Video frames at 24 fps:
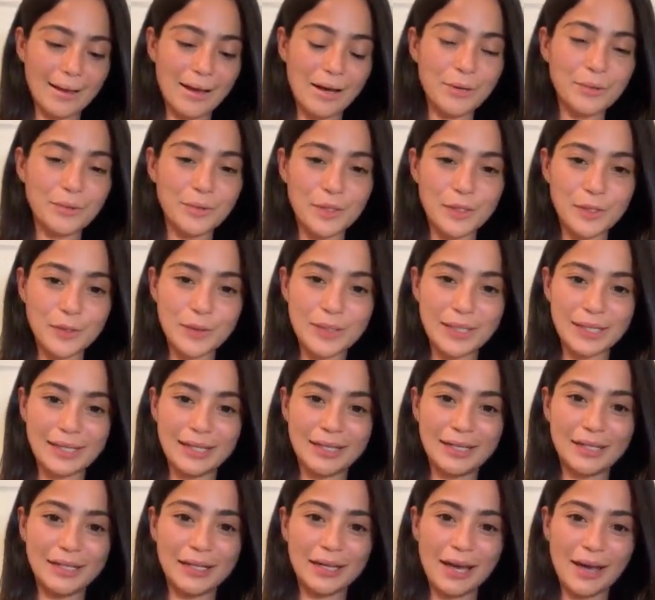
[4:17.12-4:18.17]
How
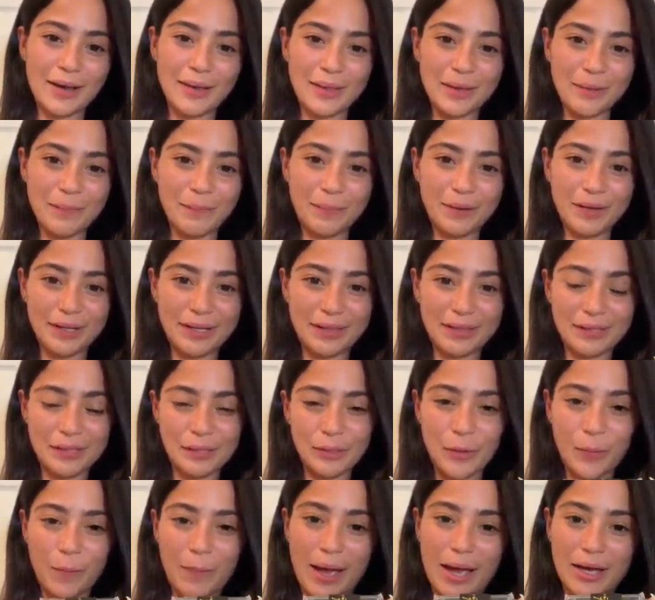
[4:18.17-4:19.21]
cutie, look how they put the
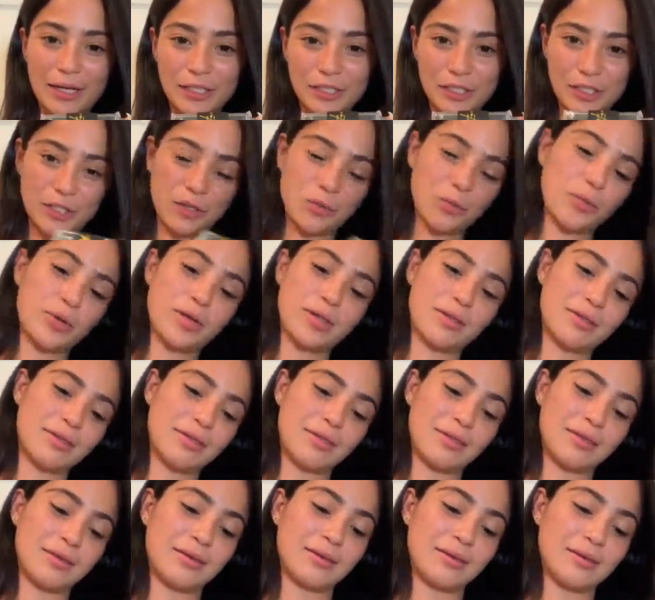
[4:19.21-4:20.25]
little packaging with
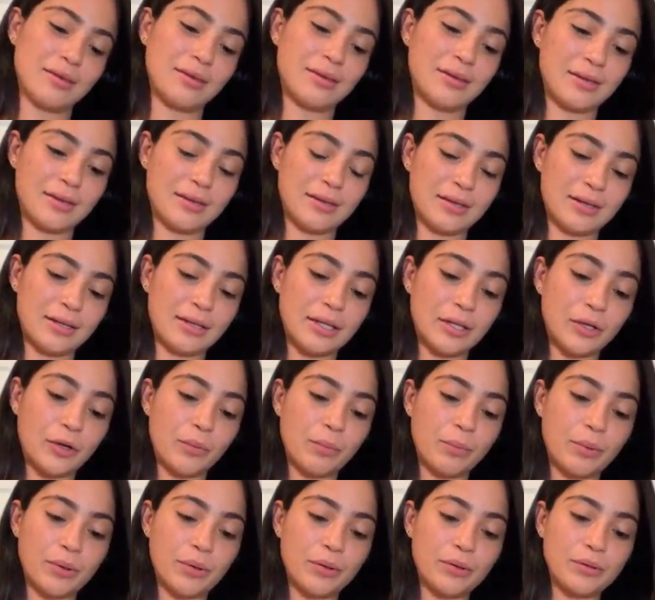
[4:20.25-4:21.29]
little
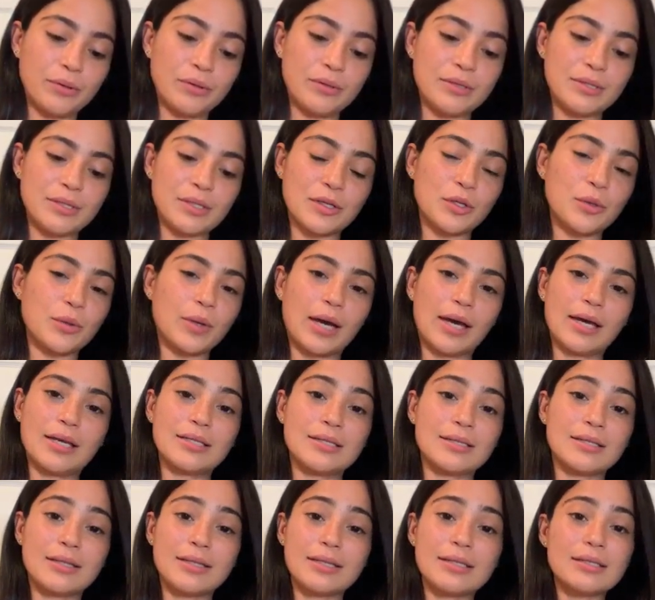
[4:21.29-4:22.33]
bows. You
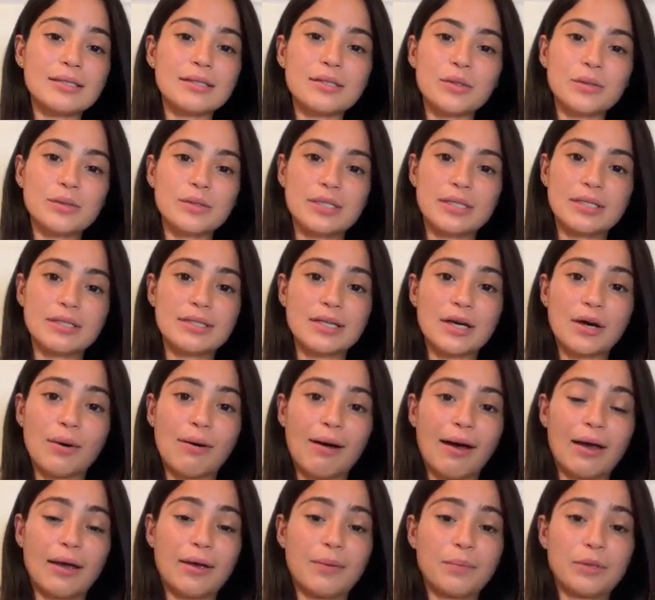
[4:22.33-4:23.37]
guys, this little detail
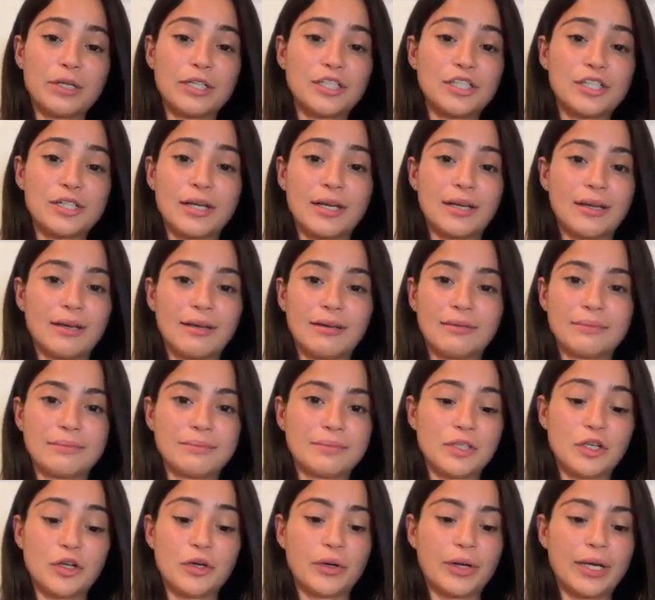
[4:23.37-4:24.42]
I
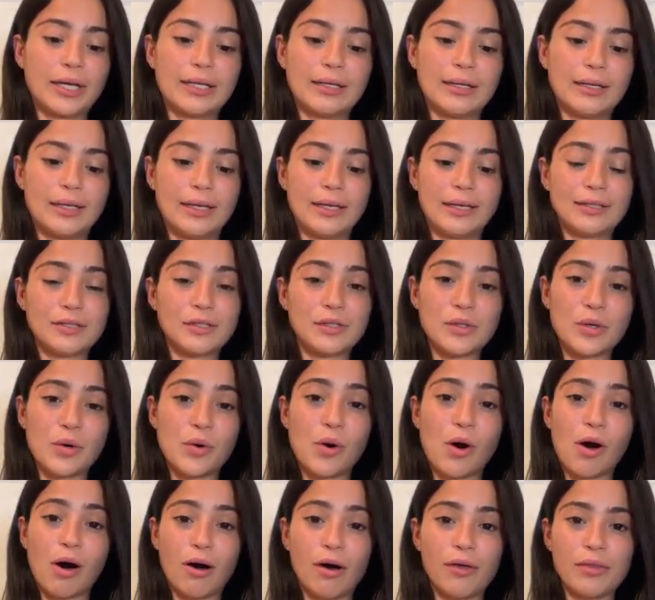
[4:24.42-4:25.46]
appreciate greatly.
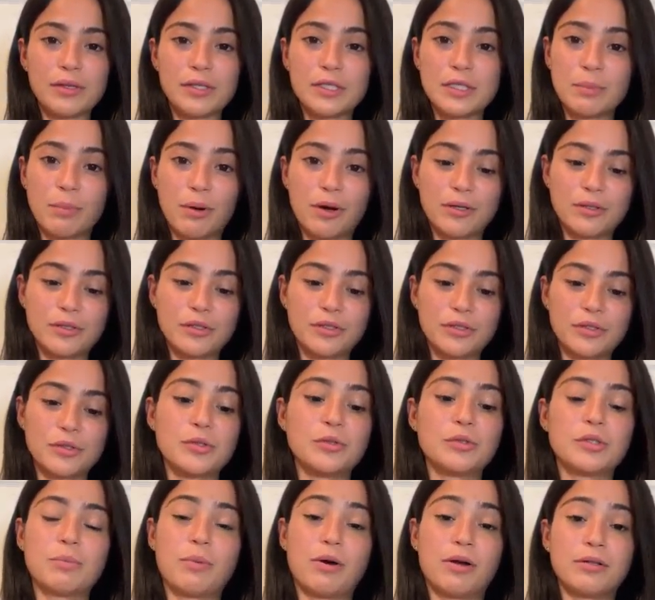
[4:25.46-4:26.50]
So all the sponsors
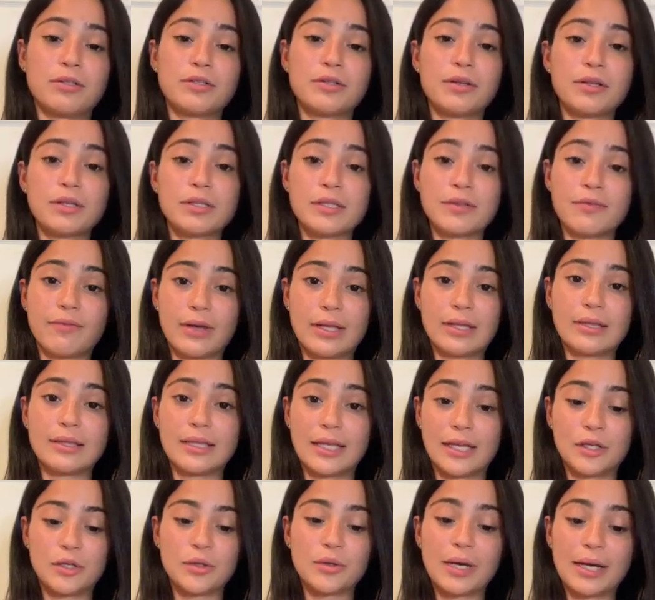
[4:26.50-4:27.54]
who sponsor this event,
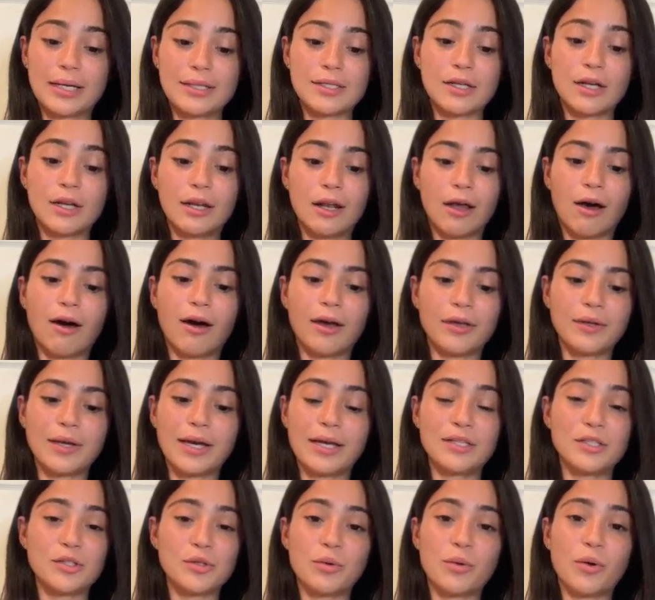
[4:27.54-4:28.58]
thank you guys a lot. You
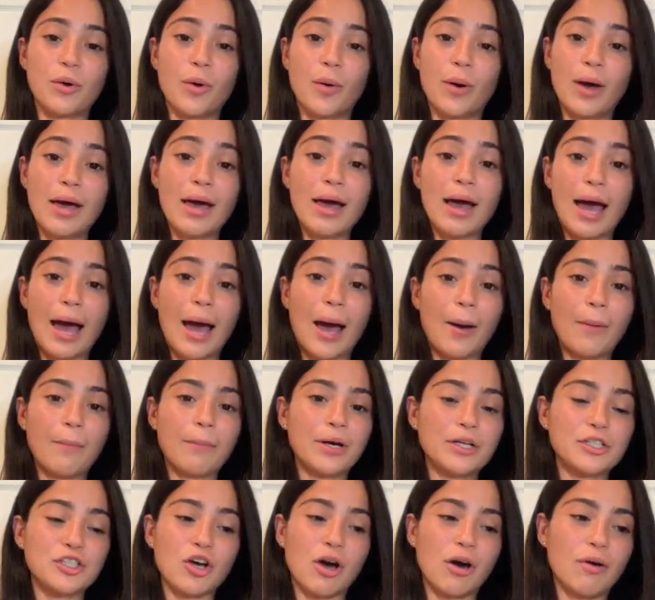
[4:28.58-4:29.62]
guys don't know how
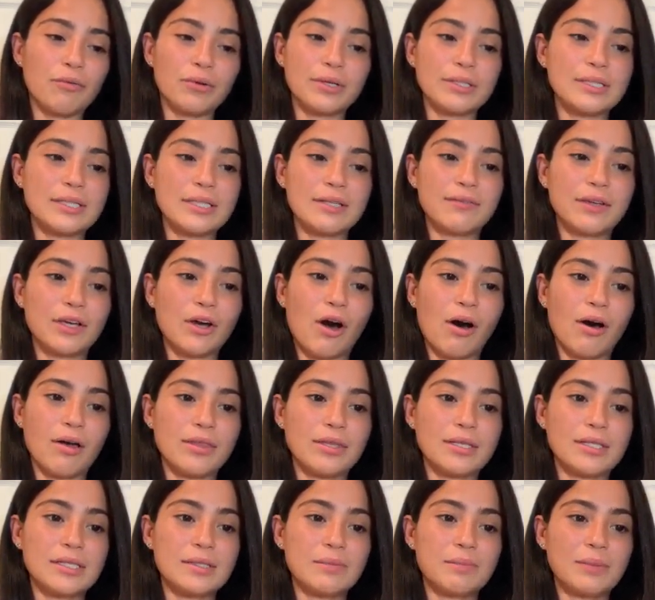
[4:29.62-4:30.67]
much receiving all
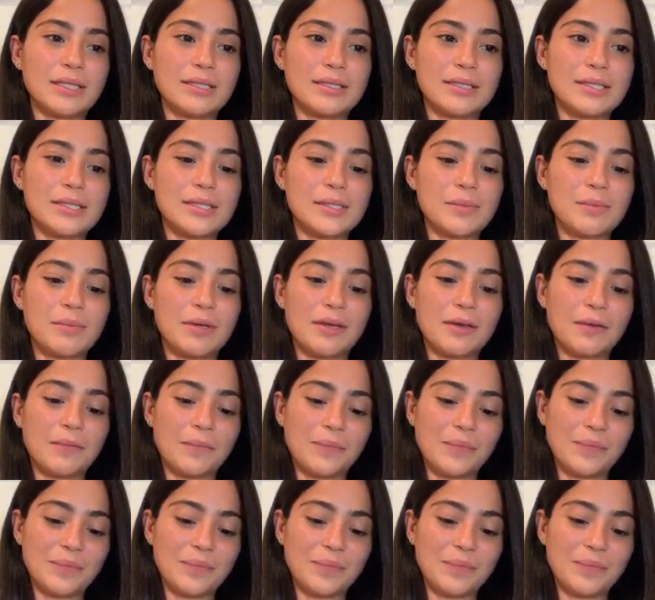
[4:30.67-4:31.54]
this means to me.